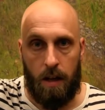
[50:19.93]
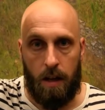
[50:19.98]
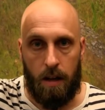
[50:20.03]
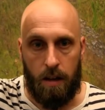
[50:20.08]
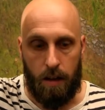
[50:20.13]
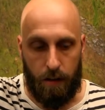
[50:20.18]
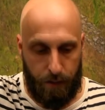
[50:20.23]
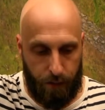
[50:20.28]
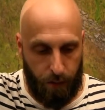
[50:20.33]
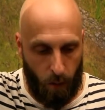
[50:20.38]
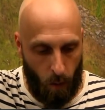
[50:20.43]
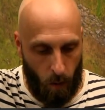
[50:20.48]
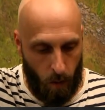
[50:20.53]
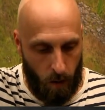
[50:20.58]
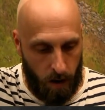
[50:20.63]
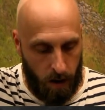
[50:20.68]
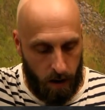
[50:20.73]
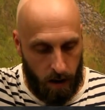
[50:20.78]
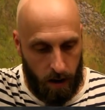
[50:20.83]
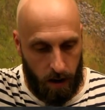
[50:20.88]
The
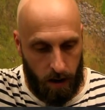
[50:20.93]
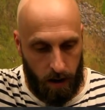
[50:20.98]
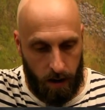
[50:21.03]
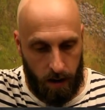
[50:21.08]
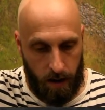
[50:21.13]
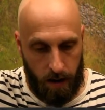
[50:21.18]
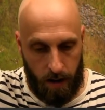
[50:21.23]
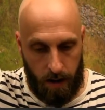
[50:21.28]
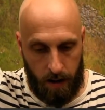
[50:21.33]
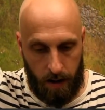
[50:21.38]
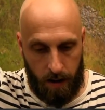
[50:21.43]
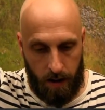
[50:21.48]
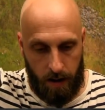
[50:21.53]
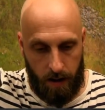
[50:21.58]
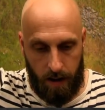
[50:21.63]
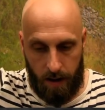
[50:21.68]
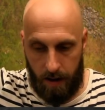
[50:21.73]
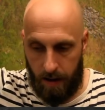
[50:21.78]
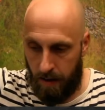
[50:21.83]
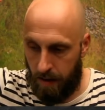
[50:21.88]
four
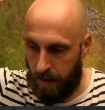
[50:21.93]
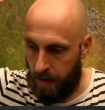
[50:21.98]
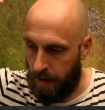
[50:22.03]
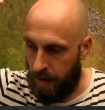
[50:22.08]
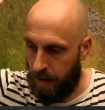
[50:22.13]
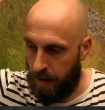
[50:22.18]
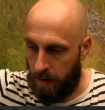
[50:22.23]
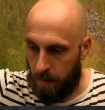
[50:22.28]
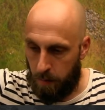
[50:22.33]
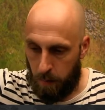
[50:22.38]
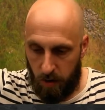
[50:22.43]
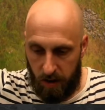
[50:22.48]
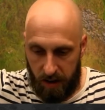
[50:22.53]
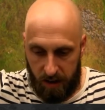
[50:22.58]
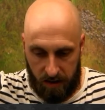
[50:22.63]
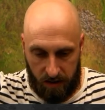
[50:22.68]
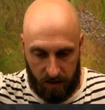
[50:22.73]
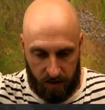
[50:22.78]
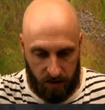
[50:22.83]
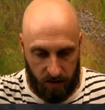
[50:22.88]

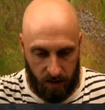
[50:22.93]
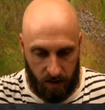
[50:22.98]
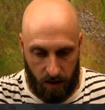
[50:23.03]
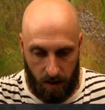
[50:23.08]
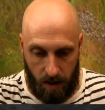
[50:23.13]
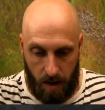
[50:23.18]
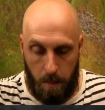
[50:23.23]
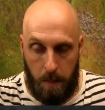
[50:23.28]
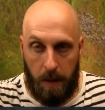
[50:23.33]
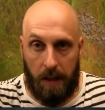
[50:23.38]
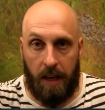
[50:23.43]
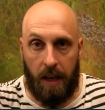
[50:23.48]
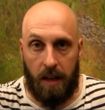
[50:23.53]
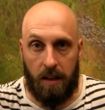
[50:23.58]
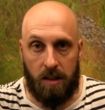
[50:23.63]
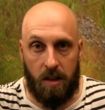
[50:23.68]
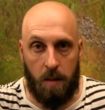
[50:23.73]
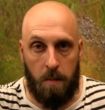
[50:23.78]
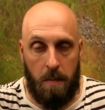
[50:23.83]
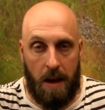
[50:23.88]
priests begin
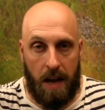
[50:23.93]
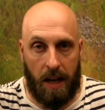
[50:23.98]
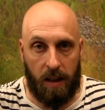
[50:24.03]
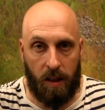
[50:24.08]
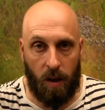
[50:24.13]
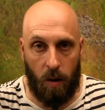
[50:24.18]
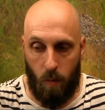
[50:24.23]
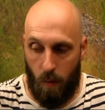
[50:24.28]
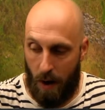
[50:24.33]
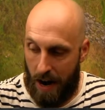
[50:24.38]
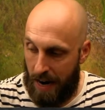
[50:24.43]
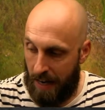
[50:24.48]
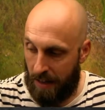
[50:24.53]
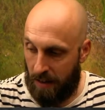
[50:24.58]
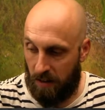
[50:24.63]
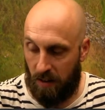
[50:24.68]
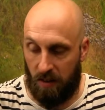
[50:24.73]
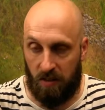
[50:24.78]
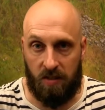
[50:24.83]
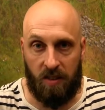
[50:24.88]
to make their way
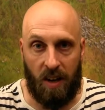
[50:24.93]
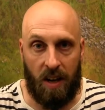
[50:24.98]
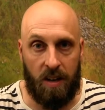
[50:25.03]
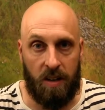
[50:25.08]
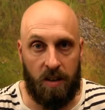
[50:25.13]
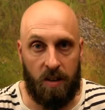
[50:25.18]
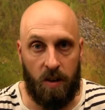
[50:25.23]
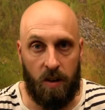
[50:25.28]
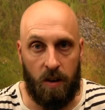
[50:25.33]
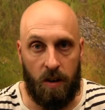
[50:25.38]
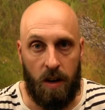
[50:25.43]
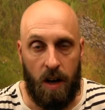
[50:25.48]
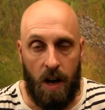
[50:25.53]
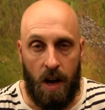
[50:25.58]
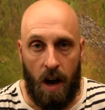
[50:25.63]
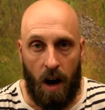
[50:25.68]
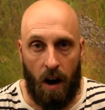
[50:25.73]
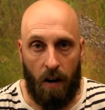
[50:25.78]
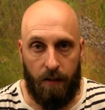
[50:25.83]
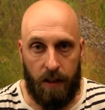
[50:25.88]
to the center
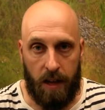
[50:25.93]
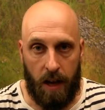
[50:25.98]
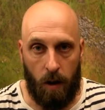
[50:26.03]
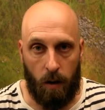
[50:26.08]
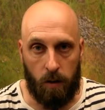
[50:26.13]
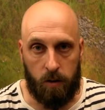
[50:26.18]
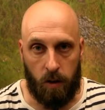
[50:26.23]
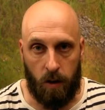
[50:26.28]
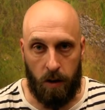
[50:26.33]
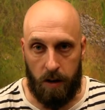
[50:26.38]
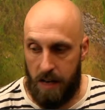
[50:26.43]
of the altar.